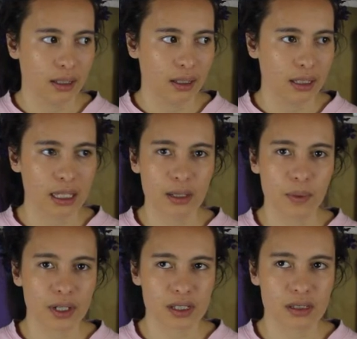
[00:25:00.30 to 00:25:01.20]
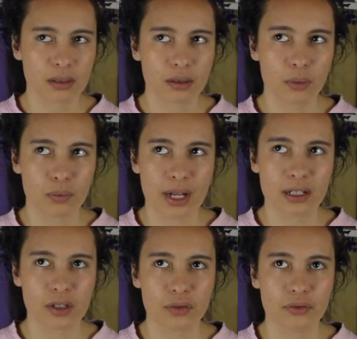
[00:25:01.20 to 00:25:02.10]
he wasn't
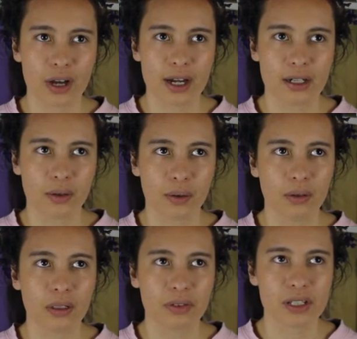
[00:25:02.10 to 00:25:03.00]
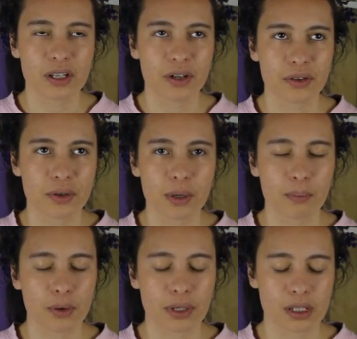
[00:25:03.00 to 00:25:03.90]
ready to fight all of his other
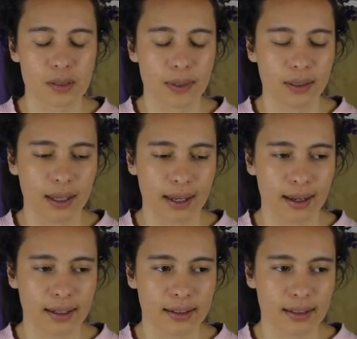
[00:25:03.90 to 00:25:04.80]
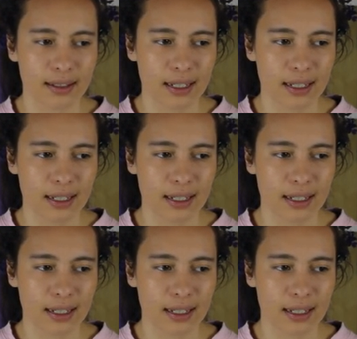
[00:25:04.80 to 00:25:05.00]
opponents as well, and